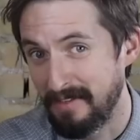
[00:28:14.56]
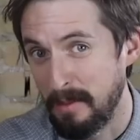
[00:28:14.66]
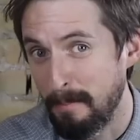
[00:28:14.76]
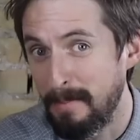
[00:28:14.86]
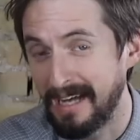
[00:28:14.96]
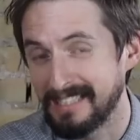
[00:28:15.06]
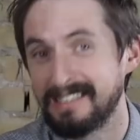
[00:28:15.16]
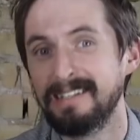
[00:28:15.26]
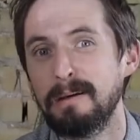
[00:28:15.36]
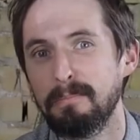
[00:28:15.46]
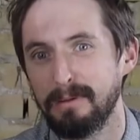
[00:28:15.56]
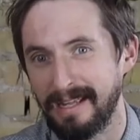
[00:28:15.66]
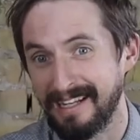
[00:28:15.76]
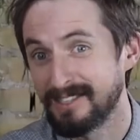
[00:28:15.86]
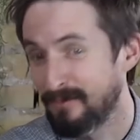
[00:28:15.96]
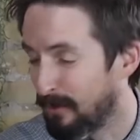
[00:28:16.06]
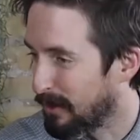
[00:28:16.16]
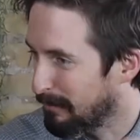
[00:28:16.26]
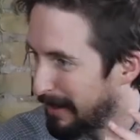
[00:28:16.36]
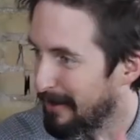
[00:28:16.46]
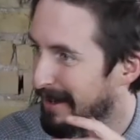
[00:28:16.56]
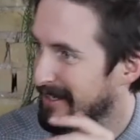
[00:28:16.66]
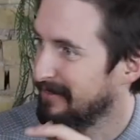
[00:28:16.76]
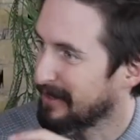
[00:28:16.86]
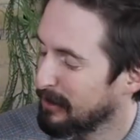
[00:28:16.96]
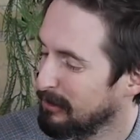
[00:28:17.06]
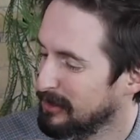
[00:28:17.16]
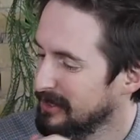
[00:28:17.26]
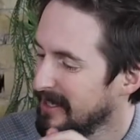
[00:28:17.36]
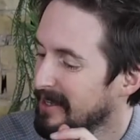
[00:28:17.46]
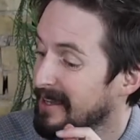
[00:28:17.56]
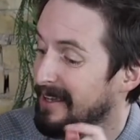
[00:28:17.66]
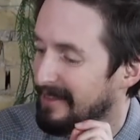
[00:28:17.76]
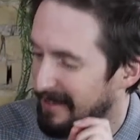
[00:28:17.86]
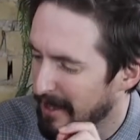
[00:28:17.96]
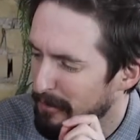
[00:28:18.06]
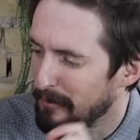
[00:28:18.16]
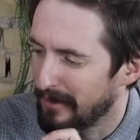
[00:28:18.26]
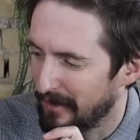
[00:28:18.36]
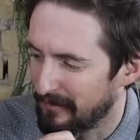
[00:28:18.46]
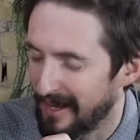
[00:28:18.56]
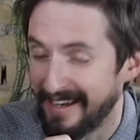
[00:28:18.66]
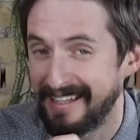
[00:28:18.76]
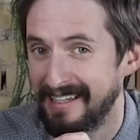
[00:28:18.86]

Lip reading: of the best plants for bioactive enclosures. The other one I've got